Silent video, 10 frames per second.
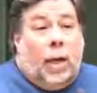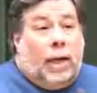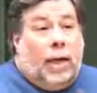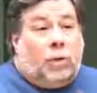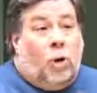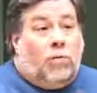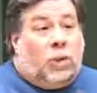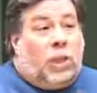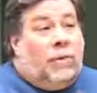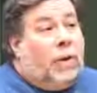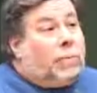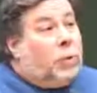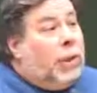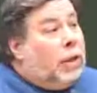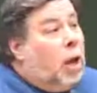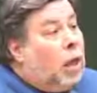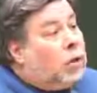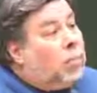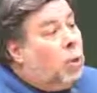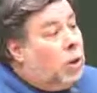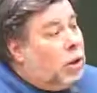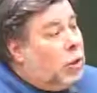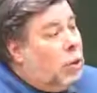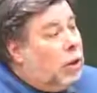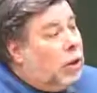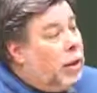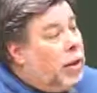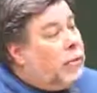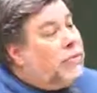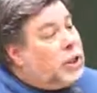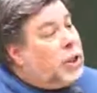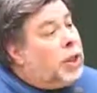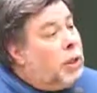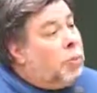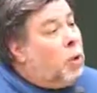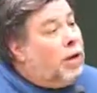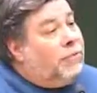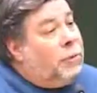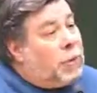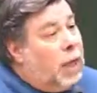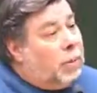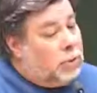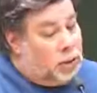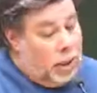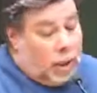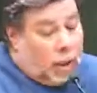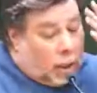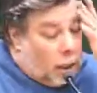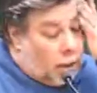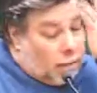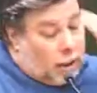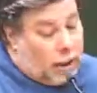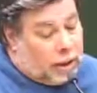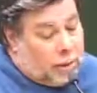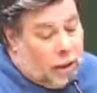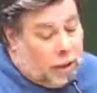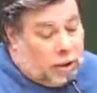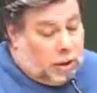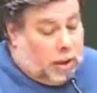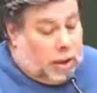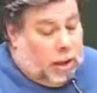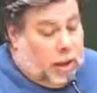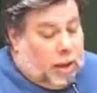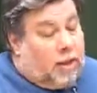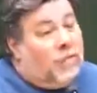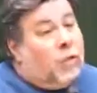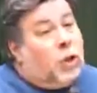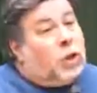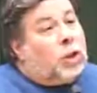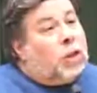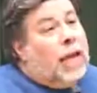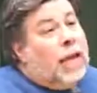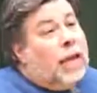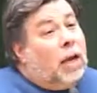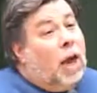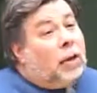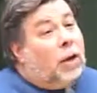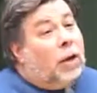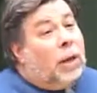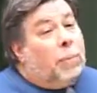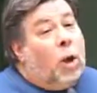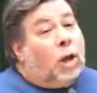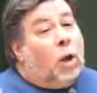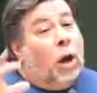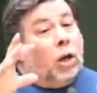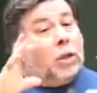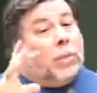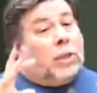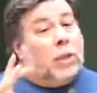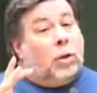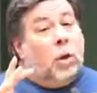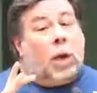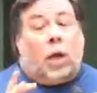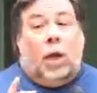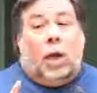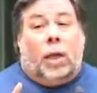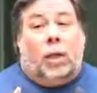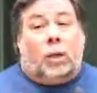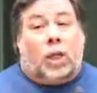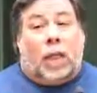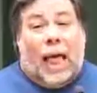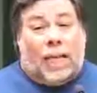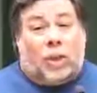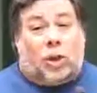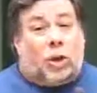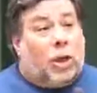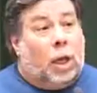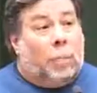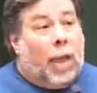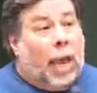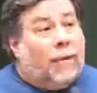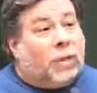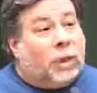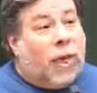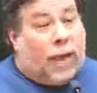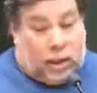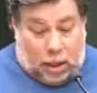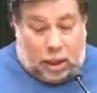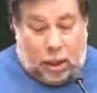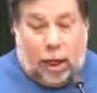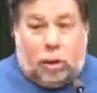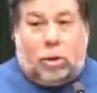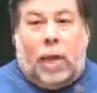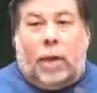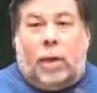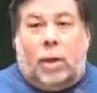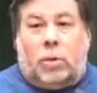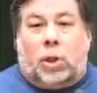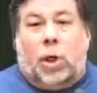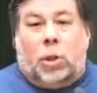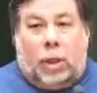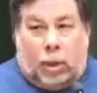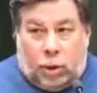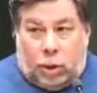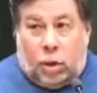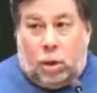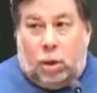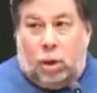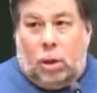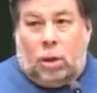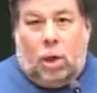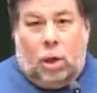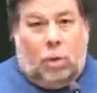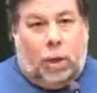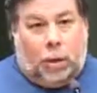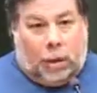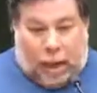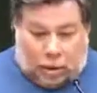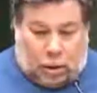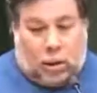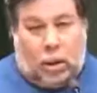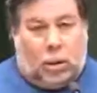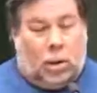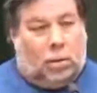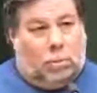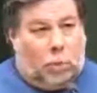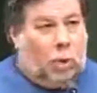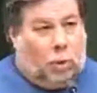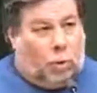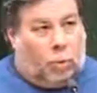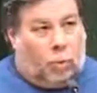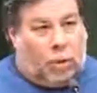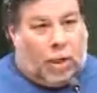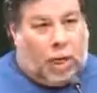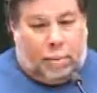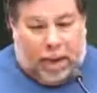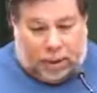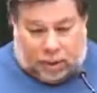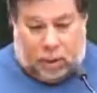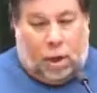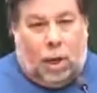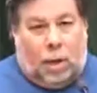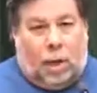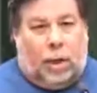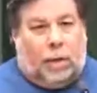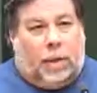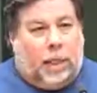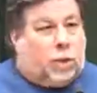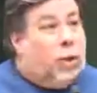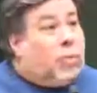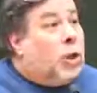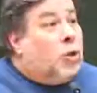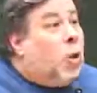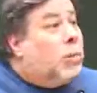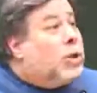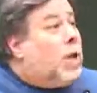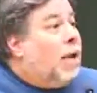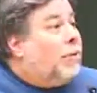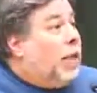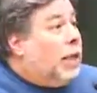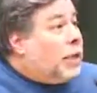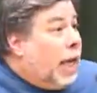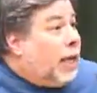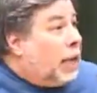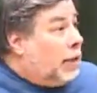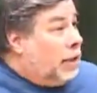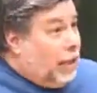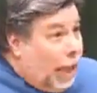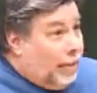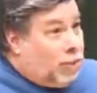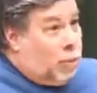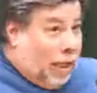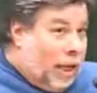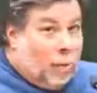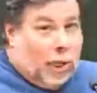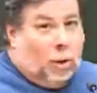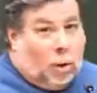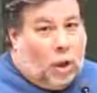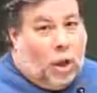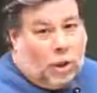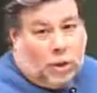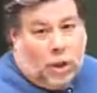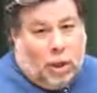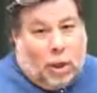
And I drove Steve up to Reed College in Portland, Oregon, visited him quite a few times um, in the next months. And the first day he got there, he brought a card to me. He said, Look, here's the classes they're telling me I have to take. And I looked at it, and it was literature, you know, and calculus, and, you know, or some kind of math and, and history. was the normal stuff that you take. And I said, Yeah, that's what you get when you go to college.